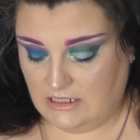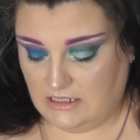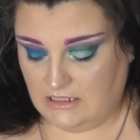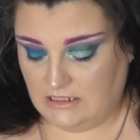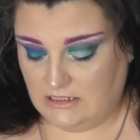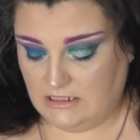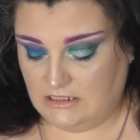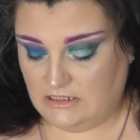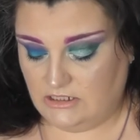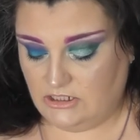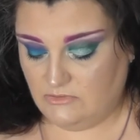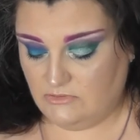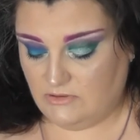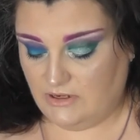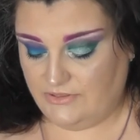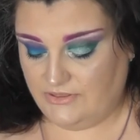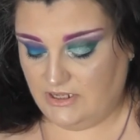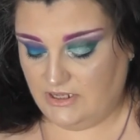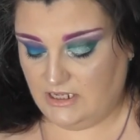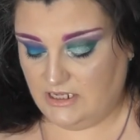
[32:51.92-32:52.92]
Uh, do I
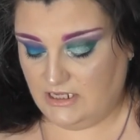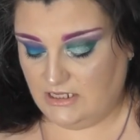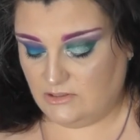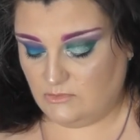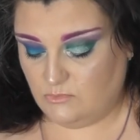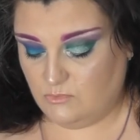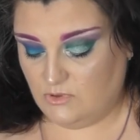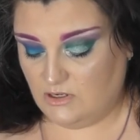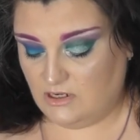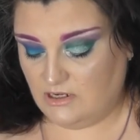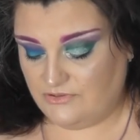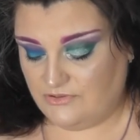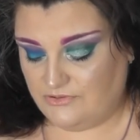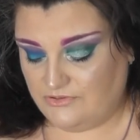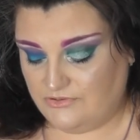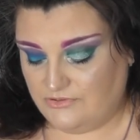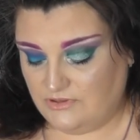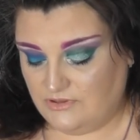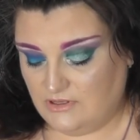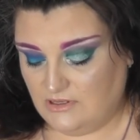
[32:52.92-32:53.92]
think it's
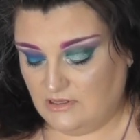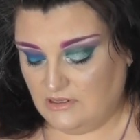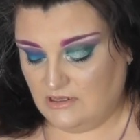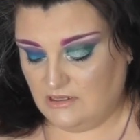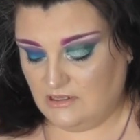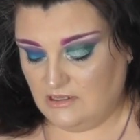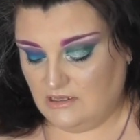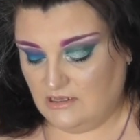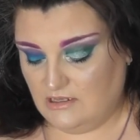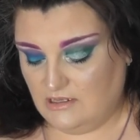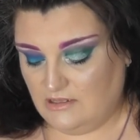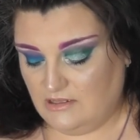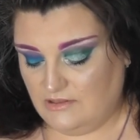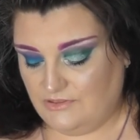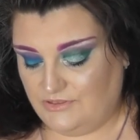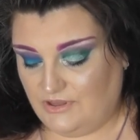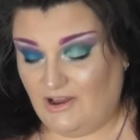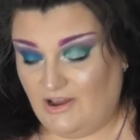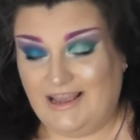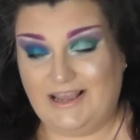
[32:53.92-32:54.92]
worth
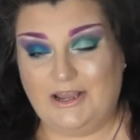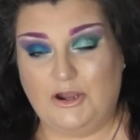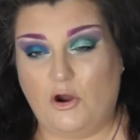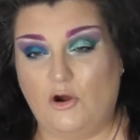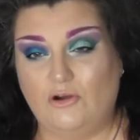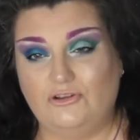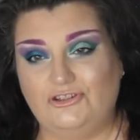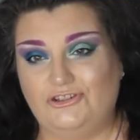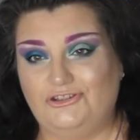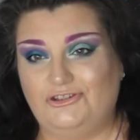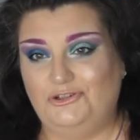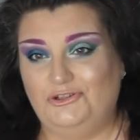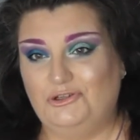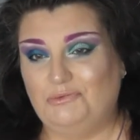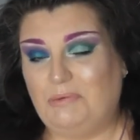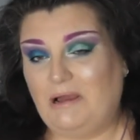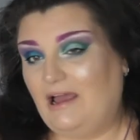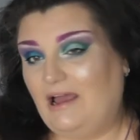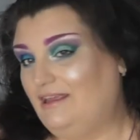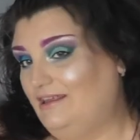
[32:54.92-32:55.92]
the high cost that you're
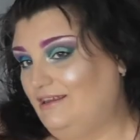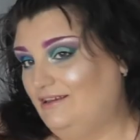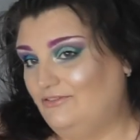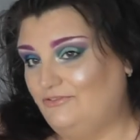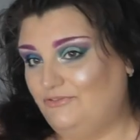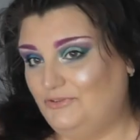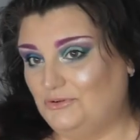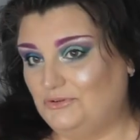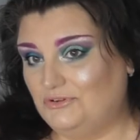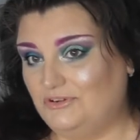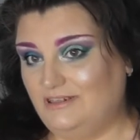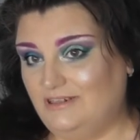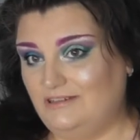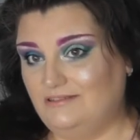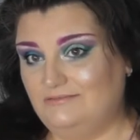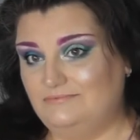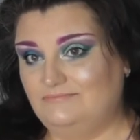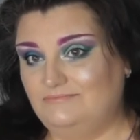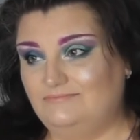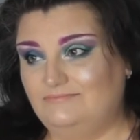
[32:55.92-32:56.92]
paying for it?
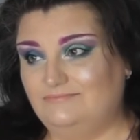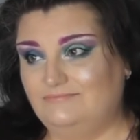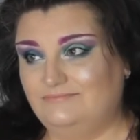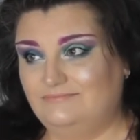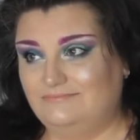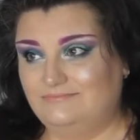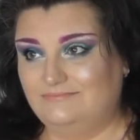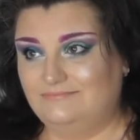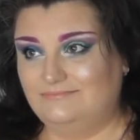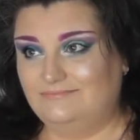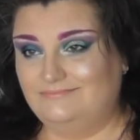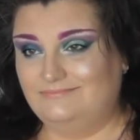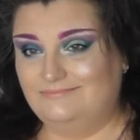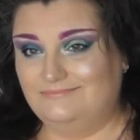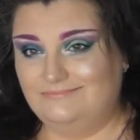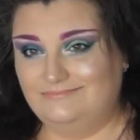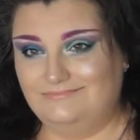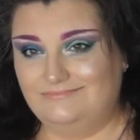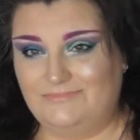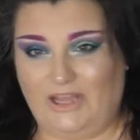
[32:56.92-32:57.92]

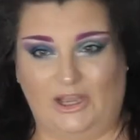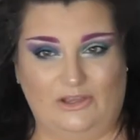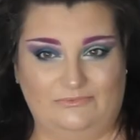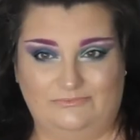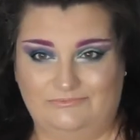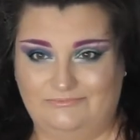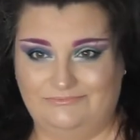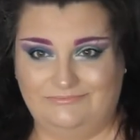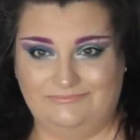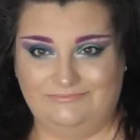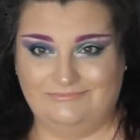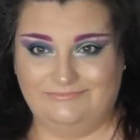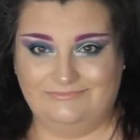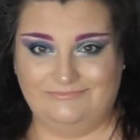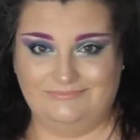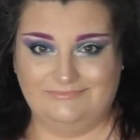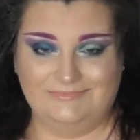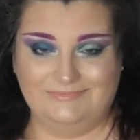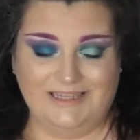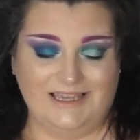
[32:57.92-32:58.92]
No.
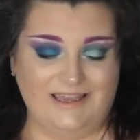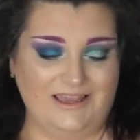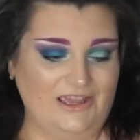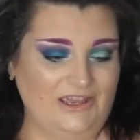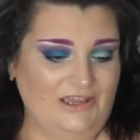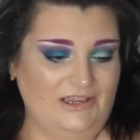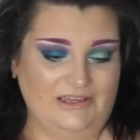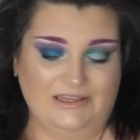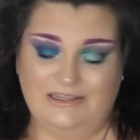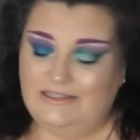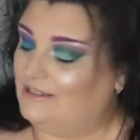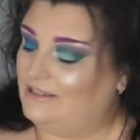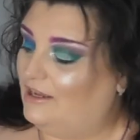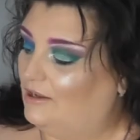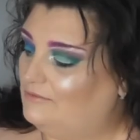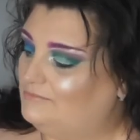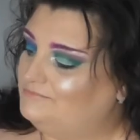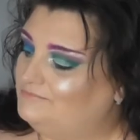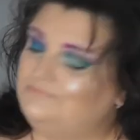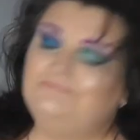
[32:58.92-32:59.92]

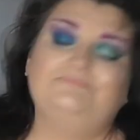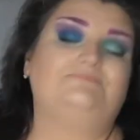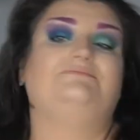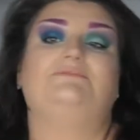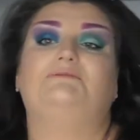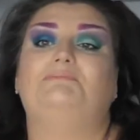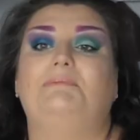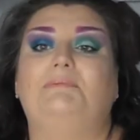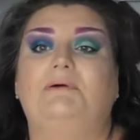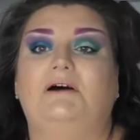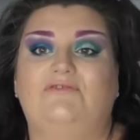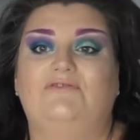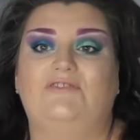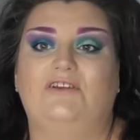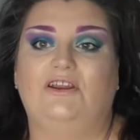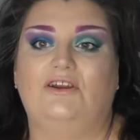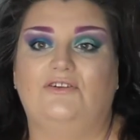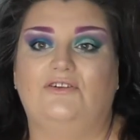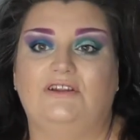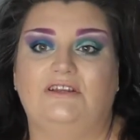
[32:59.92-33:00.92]
No. To be
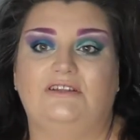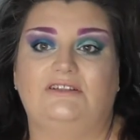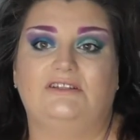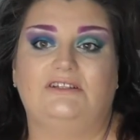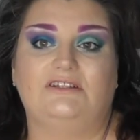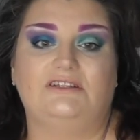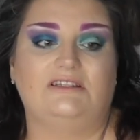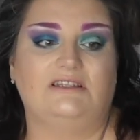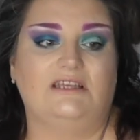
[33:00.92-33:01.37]
perfectly honest,